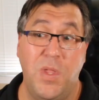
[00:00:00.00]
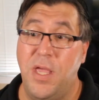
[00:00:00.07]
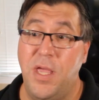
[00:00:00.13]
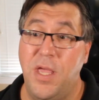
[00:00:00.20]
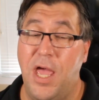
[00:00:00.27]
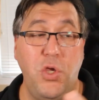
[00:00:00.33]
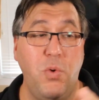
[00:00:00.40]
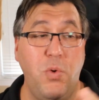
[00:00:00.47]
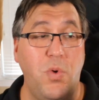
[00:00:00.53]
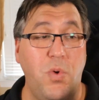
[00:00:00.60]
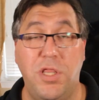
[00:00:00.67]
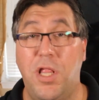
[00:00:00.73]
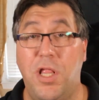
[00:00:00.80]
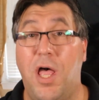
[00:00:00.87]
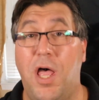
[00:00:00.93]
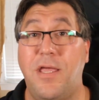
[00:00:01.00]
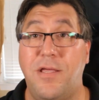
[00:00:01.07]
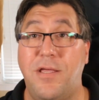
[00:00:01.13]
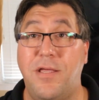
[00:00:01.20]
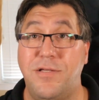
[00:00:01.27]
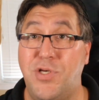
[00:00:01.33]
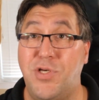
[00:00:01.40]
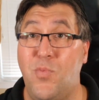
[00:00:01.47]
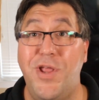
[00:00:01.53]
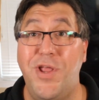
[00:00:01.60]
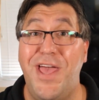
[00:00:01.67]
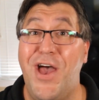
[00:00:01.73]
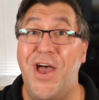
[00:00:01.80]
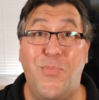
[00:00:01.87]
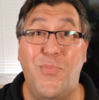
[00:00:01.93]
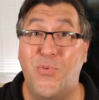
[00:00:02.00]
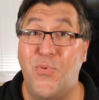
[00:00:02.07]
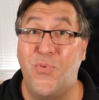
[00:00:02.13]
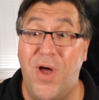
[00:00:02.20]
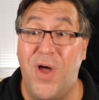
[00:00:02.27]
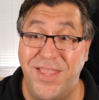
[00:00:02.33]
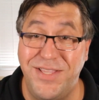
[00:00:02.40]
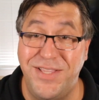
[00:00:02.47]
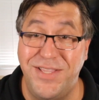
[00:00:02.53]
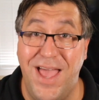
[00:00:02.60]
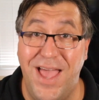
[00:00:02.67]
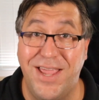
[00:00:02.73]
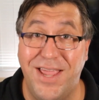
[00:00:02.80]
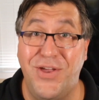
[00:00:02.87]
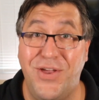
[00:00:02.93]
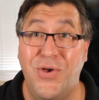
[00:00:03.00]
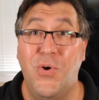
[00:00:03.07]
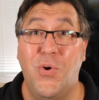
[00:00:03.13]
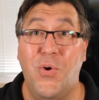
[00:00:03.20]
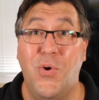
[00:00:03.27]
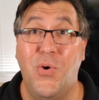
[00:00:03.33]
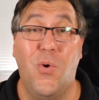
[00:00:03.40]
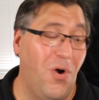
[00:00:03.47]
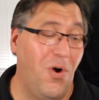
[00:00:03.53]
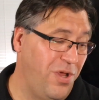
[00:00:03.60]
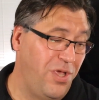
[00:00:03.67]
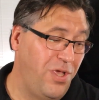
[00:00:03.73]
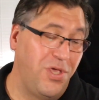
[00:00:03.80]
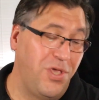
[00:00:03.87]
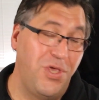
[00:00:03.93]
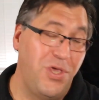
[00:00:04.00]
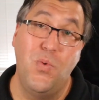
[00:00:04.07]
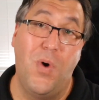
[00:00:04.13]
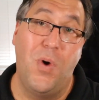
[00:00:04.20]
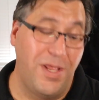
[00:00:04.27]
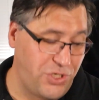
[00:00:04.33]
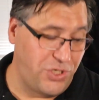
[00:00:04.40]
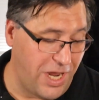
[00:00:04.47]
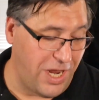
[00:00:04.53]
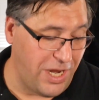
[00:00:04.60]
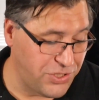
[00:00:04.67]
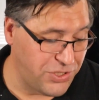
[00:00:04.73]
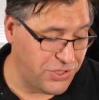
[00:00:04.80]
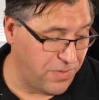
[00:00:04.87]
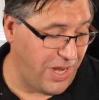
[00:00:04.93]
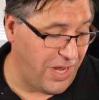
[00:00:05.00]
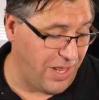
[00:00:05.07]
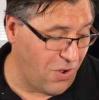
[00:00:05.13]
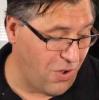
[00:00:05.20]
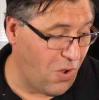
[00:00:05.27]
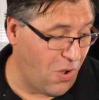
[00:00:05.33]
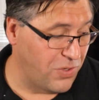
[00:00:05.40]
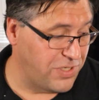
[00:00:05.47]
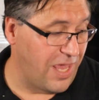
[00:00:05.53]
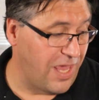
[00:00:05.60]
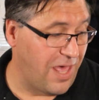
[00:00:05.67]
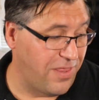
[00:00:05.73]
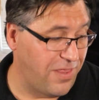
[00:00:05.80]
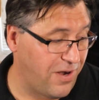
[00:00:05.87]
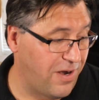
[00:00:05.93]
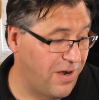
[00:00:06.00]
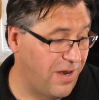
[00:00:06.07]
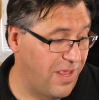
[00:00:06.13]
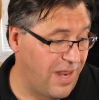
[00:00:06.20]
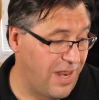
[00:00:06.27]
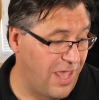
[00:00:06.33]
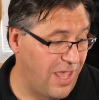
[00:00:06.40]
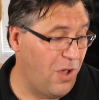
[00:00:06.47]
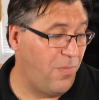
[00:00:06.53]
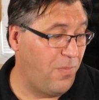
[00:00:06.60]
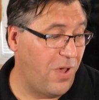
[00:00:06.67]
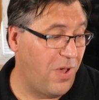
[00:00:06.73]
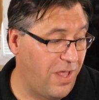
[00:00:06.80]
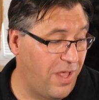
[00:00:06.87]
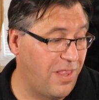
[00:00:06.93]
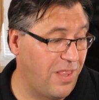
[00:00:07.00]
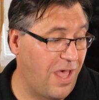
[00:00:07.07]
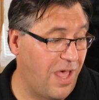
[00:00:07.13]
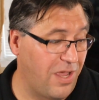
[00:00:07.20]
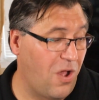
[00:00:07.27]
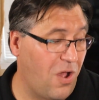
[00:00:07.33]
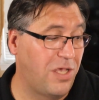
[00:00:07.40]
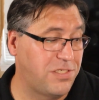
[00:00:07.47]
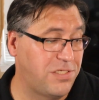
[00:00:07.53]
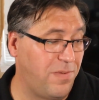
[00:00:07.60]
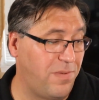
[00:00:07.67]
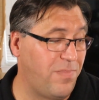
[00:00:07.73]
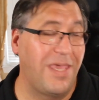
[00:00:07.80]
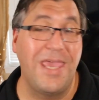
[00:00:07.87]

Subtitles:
and you would like someone to help run the tech, or you want to change the meeting altogether and help unlock awesome by